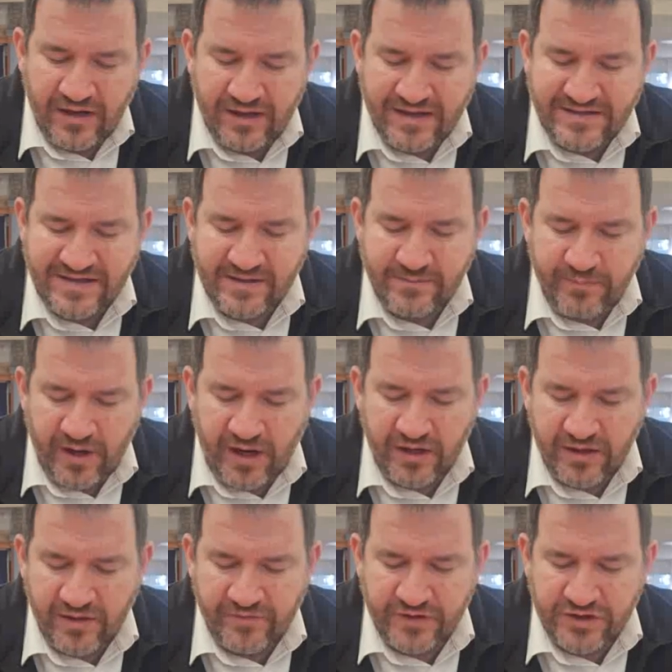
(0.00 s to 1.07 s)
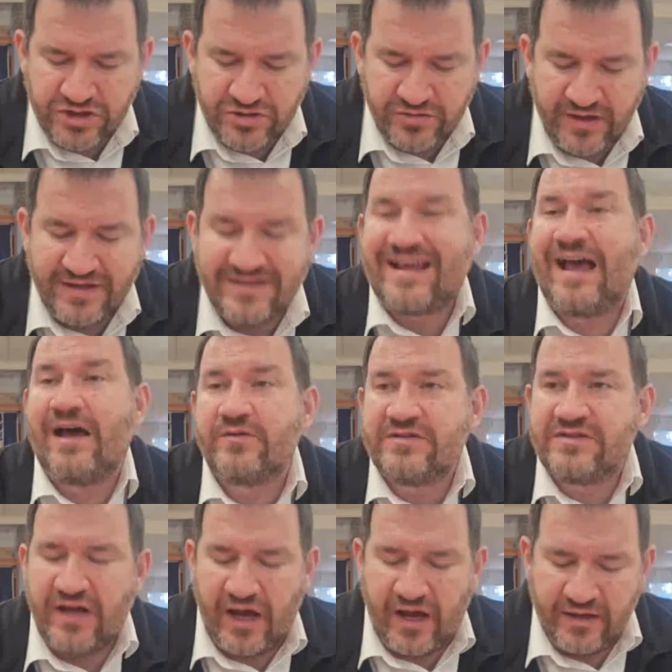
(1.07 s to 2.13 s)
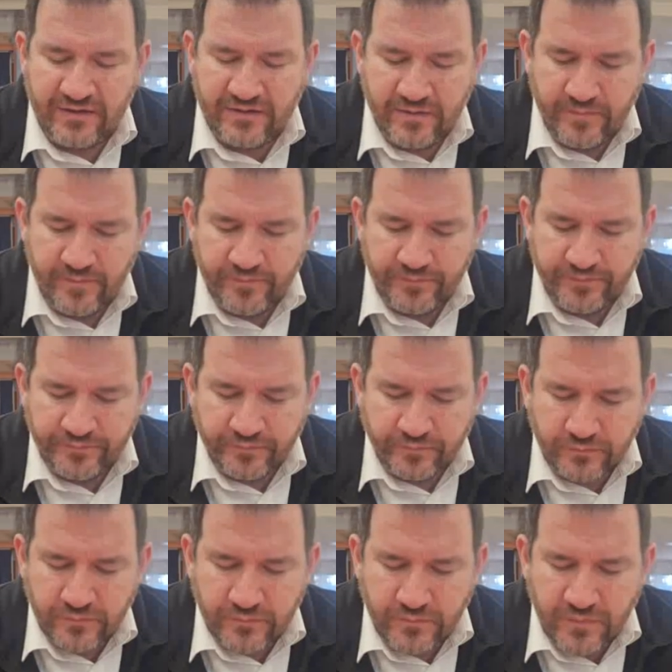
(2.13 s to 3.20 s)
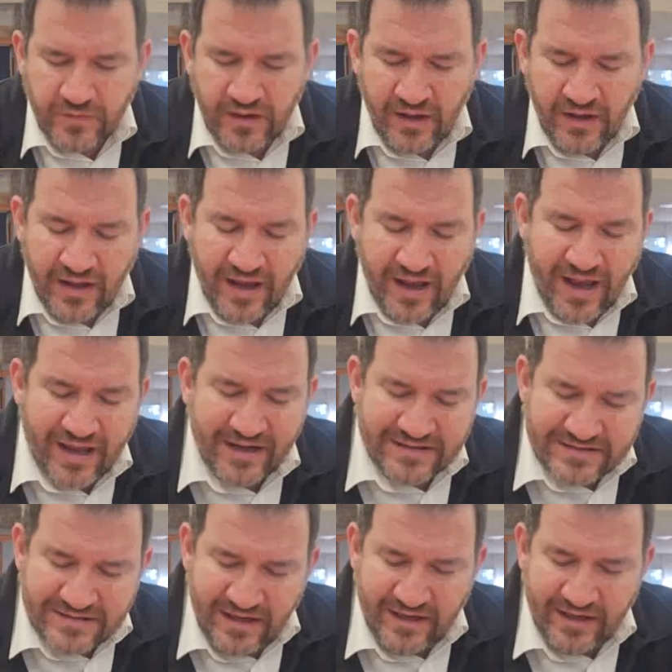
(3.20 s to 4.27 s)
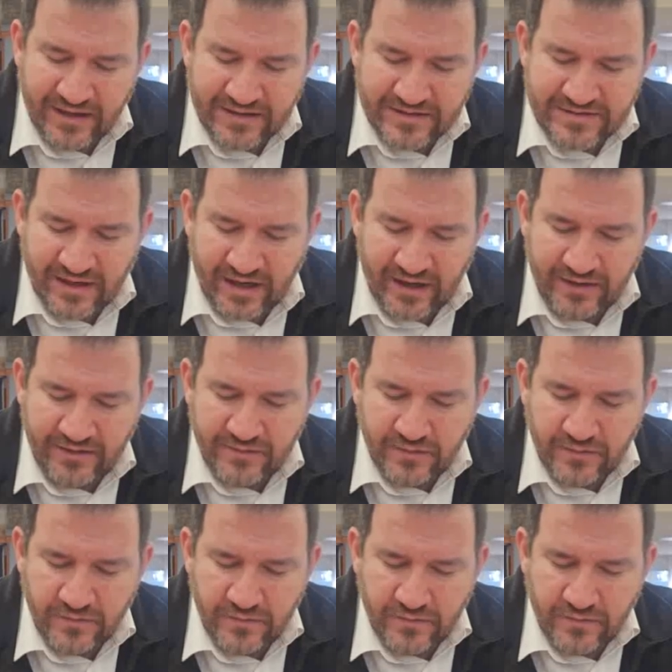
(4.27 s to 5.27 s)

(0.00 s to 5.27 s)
Let's say the bark of the tree is outside, and it's leaning inside.